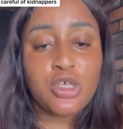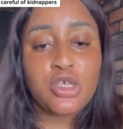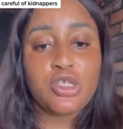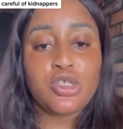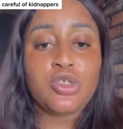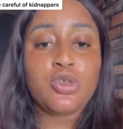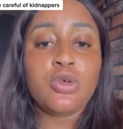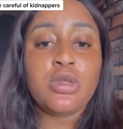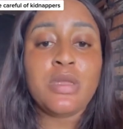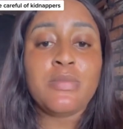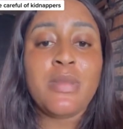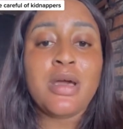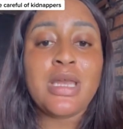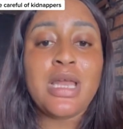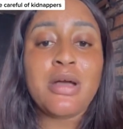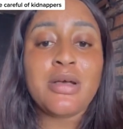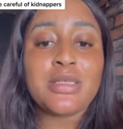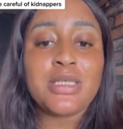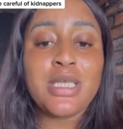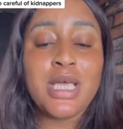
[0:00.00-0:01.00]
So the man
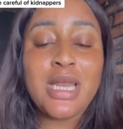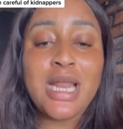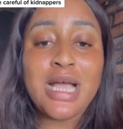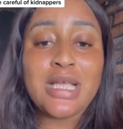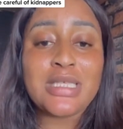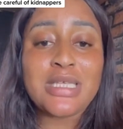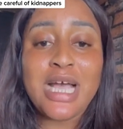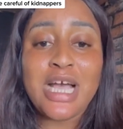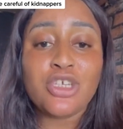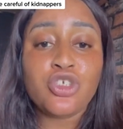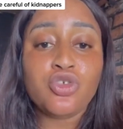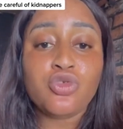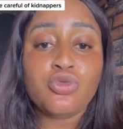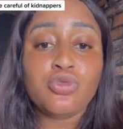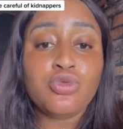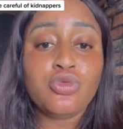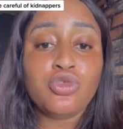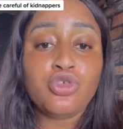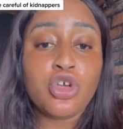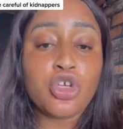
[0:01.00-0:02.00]
now said that I
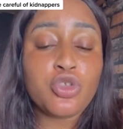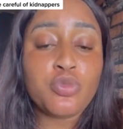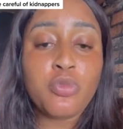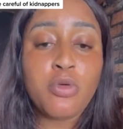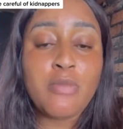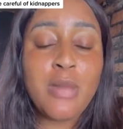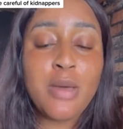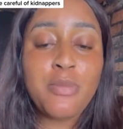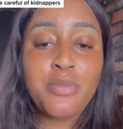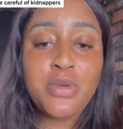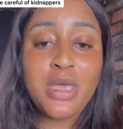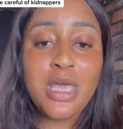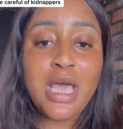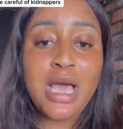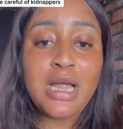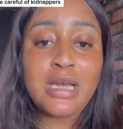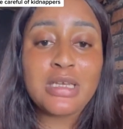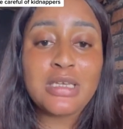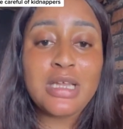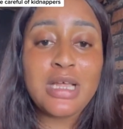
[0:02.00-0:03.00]
should just put my
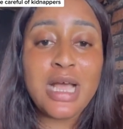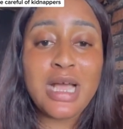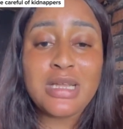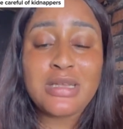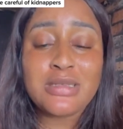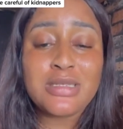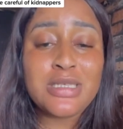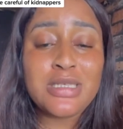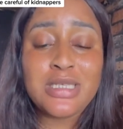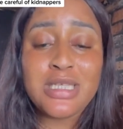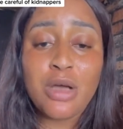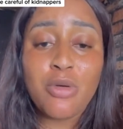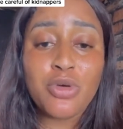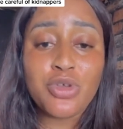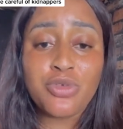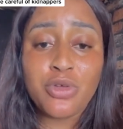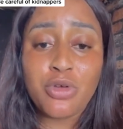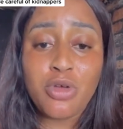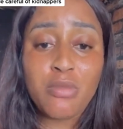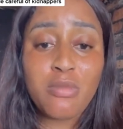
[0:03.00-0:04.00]
PA, and since I was
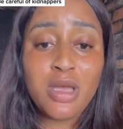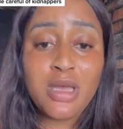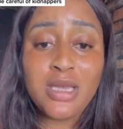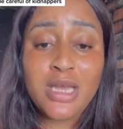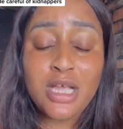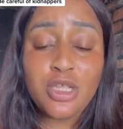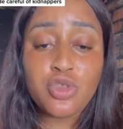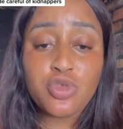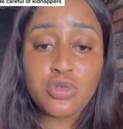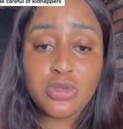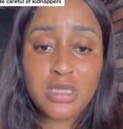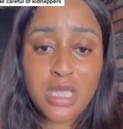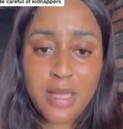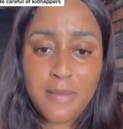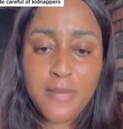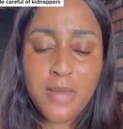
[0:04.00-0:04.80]
recommended to them,